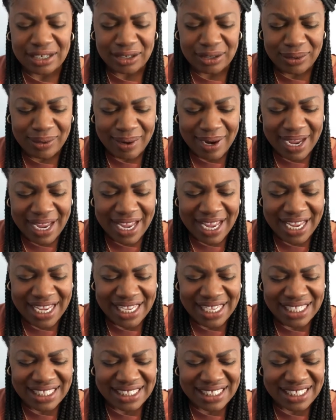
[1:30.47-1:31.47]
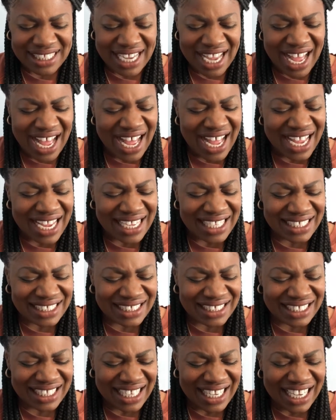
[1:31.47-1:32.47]
gray skies
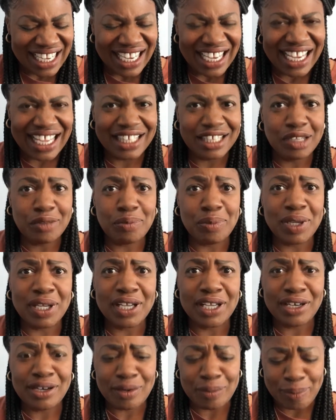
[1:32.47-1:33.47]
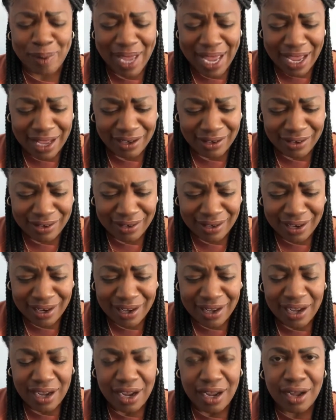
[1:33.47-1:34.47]
and the pitter-patter
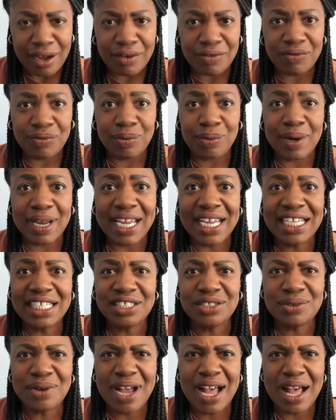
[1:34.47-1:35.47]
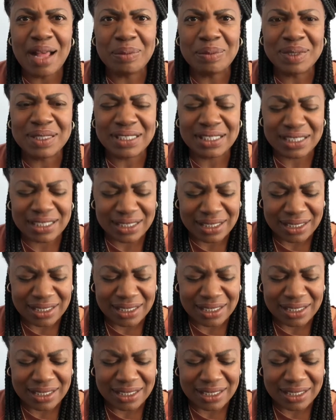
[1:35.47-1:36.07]
of raindrops.